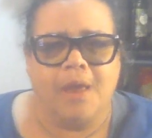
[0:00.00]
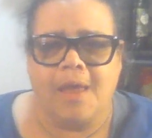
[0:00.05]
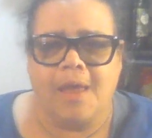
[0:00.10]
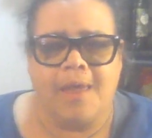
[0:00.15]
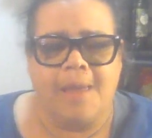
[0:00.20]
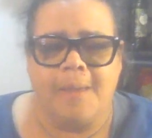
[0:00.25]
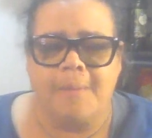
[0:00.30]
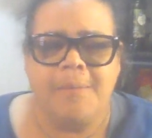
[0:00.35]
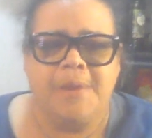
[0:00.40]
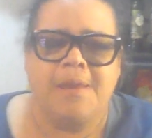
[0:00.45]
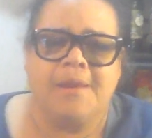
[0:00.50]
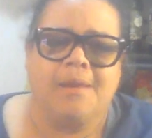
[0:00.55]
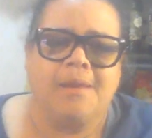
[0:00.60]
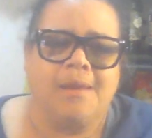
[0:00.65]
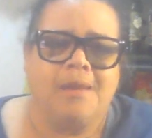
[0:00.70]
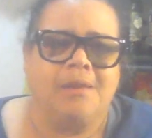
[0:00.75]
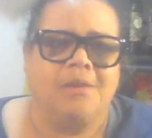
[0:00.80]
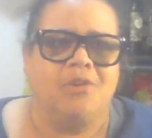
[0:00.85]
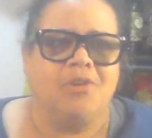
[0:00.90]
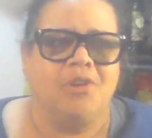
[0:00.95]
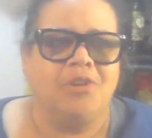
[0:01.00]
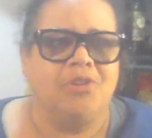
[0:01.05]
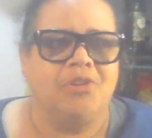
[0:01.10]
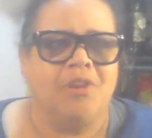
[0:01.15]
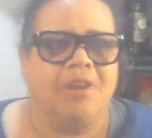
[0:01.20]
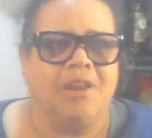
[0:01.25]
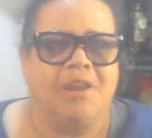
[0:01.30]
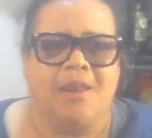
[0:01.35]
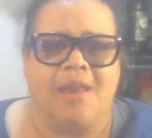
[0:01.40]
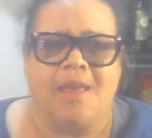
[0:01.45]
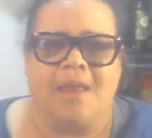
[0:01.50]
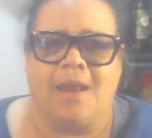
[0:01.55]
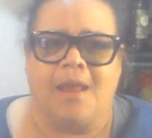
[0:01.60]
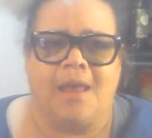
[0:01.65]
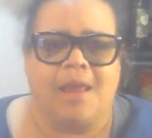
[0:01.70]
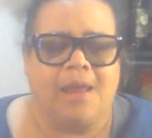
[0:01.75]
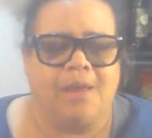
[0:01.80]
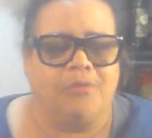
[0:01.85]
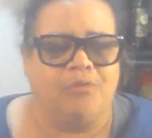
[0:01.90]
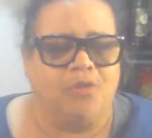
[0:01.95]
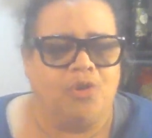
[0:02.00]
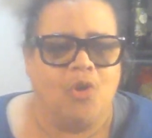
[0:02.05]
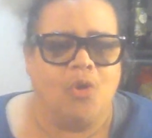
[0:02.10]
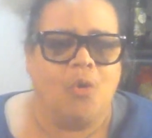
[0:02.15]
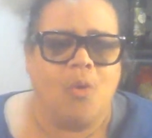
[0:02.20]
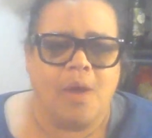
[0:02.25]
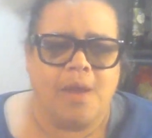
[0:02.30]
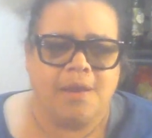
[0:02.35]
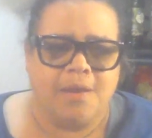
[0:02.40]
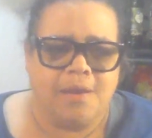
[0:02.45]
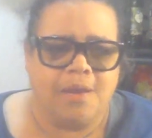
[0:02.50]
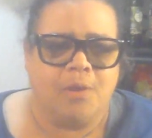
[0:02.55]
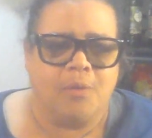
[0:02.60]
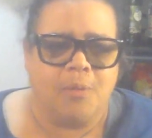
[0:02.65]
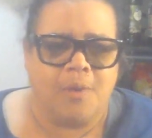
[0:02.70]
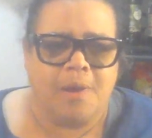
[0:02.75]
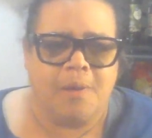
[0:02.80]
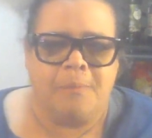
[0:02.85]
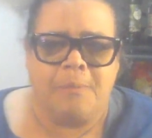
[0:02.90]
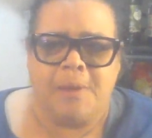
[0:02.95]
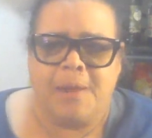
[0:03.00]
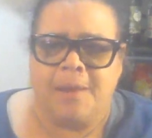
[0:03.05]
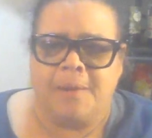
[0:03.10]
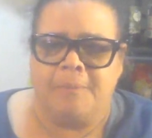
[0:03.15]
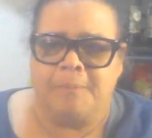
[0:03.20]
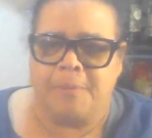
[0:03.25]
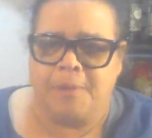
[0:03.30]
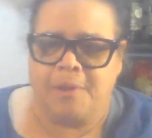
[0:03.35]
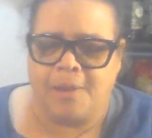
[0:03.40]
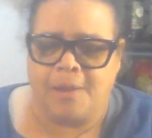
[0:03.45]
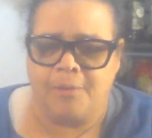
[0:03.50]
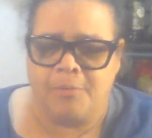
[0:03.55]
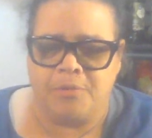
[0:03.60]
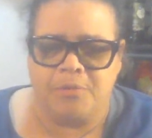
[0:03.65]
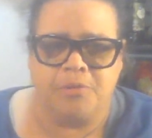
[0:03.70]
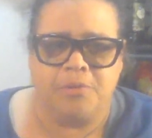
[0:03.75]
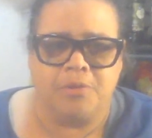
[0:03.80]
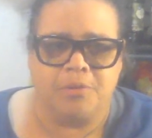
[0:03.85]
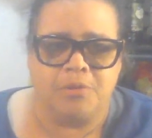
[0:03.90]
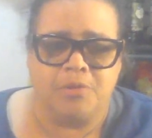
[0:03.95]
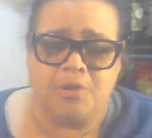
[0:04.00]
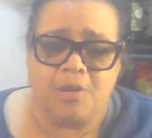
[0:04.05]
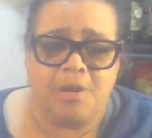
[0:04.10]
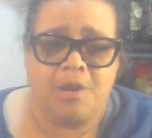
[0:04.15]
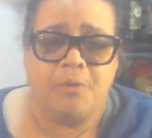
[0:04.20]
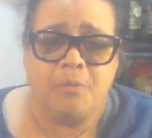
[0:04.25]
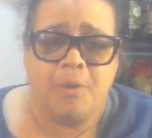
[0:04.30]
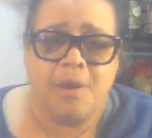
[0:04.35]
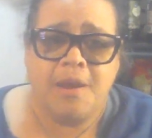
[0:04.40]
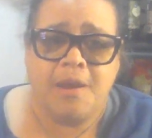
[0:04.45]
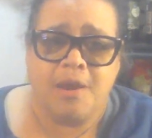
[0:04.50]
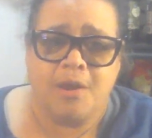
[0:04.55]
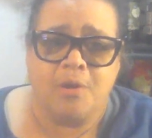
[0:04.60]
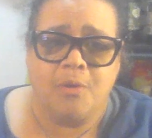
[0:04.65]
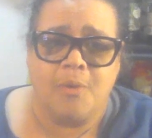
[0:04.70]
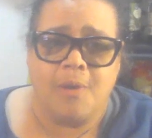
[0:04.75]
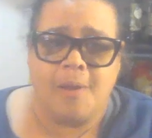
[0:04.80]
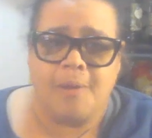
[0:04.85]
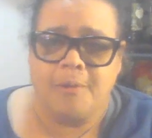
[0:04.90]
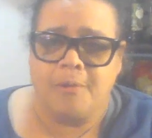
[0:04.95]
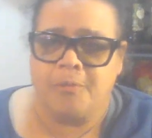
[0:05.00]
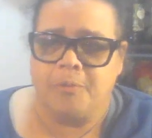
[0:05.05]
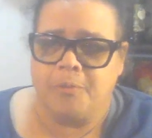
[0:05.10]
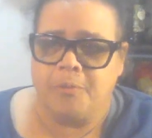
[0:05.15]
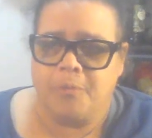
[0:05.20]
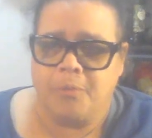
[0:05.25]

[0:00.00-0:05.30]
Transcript: I, I, mean, just in that I have no idea what it meant, but I was sitting right here where I,